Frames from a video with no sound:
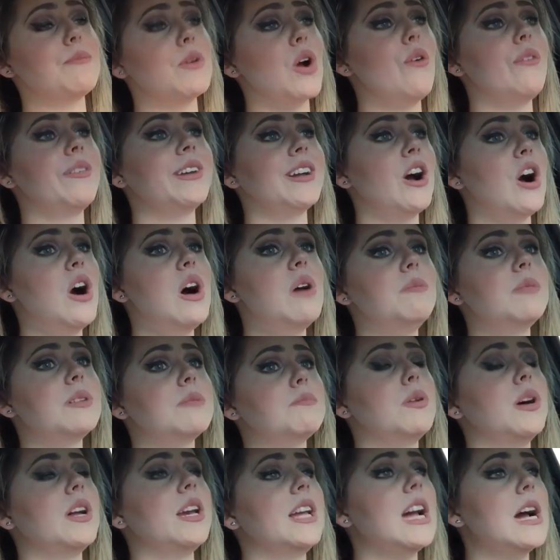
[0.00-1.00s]
Going home
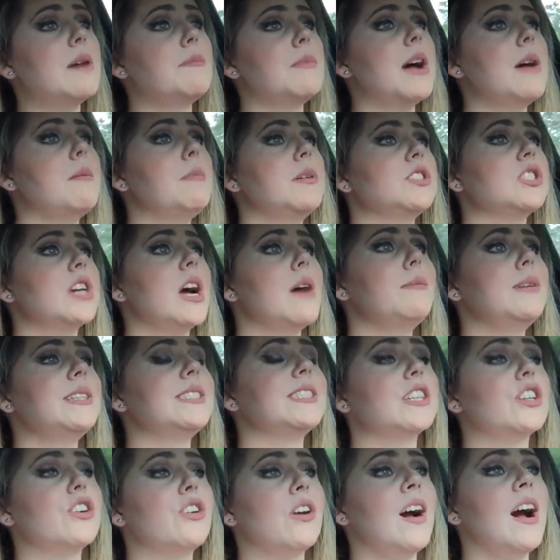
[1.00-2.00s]
and putting on my pajamas
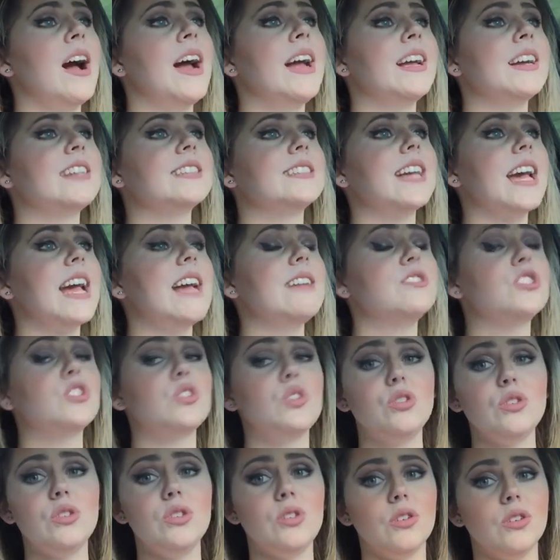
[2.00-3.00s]
and crying because I have
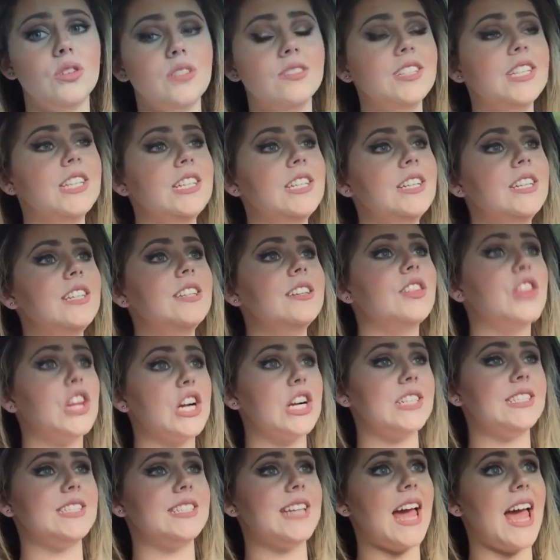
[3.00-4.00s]
school
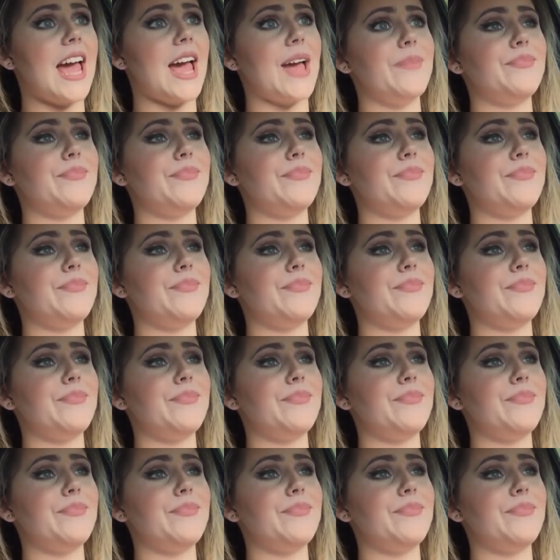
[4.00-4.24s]
Thursday.